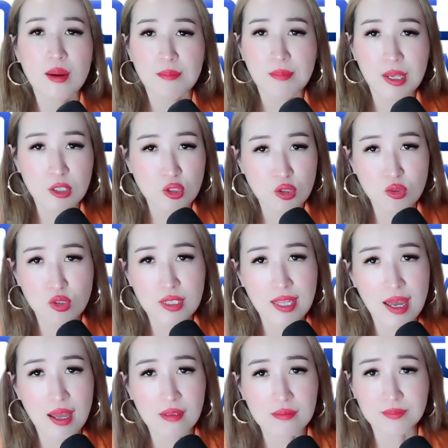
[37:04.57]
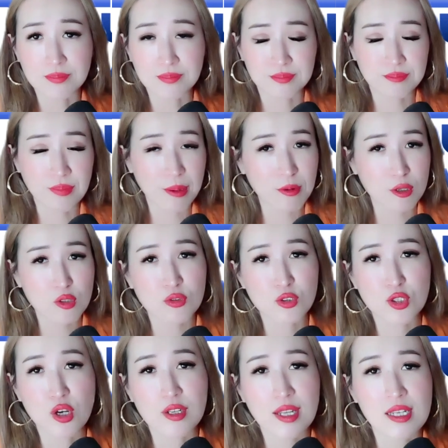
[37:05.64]
make sure that members who
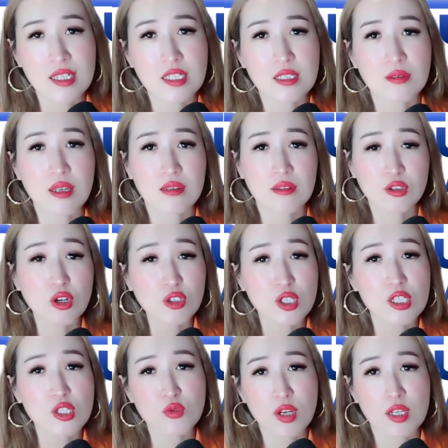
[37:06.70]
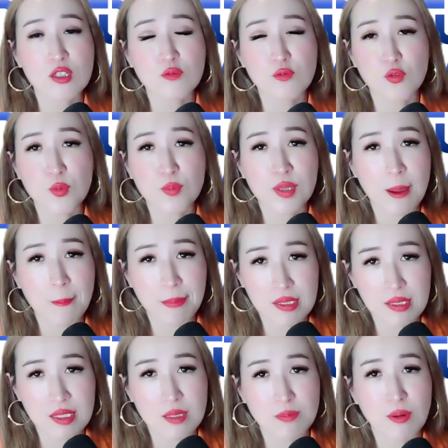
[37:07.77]
join us not just transform their
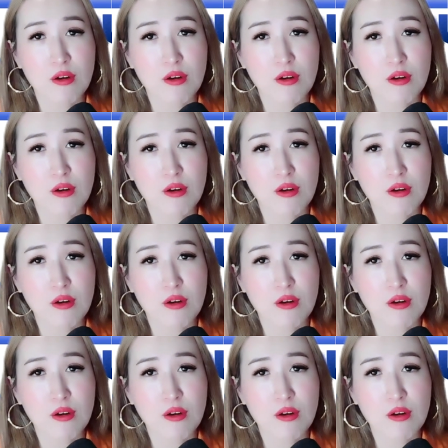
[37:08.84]
business,